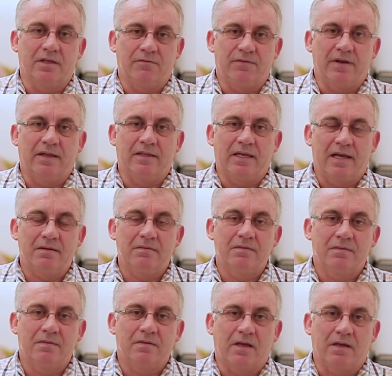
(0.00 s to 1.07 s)
found that
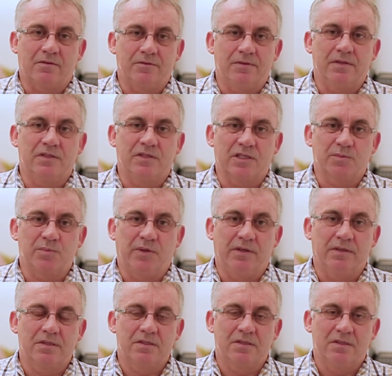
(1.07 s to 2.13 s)
through this
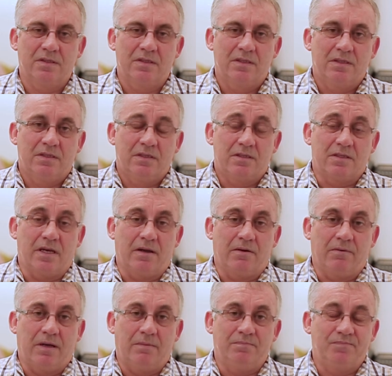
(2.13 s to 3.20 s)
experience.
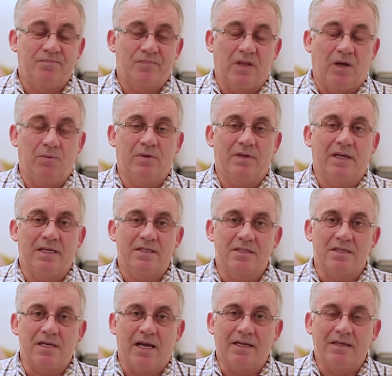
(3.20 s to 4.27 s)
So I wouldn't
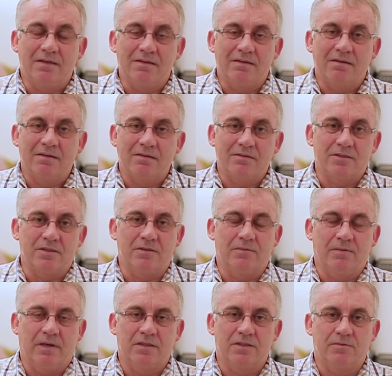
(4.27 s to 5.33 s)
hesitate
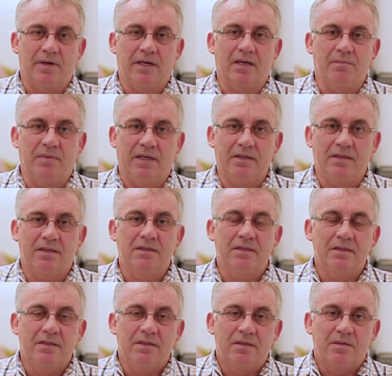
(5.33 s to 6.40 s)
to recommend
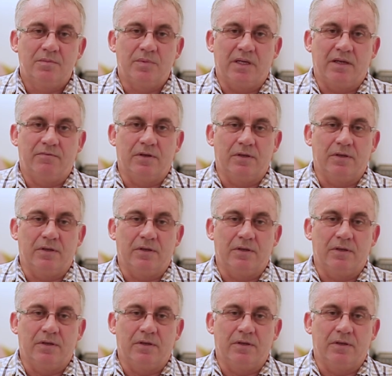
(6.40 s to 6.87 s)
the